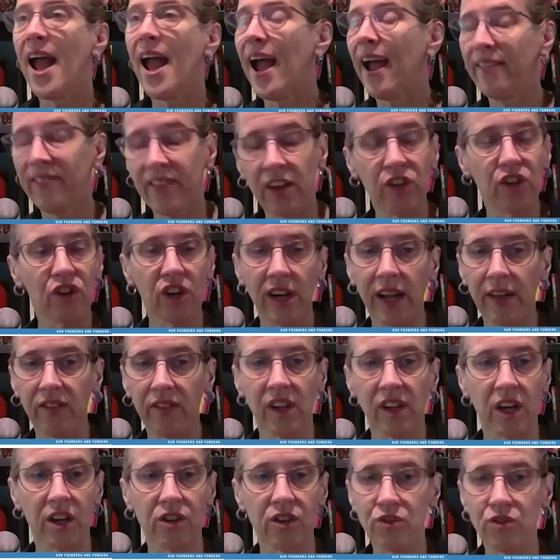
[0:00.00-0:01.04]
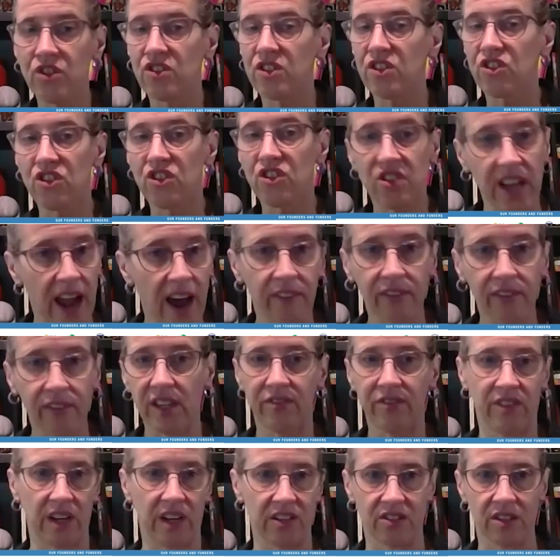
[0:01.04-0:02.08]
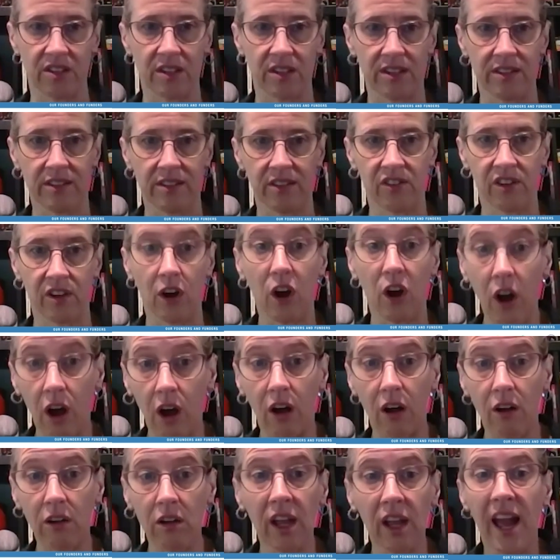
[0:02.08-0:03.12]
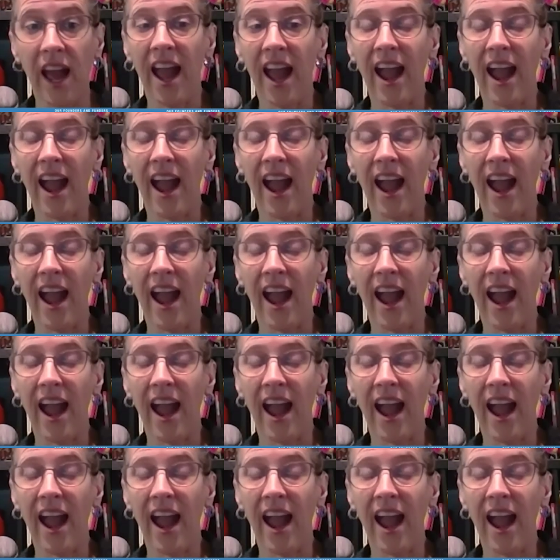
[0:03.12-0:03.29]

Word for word: And then you're going to have the countries that just haven't invested in this at all,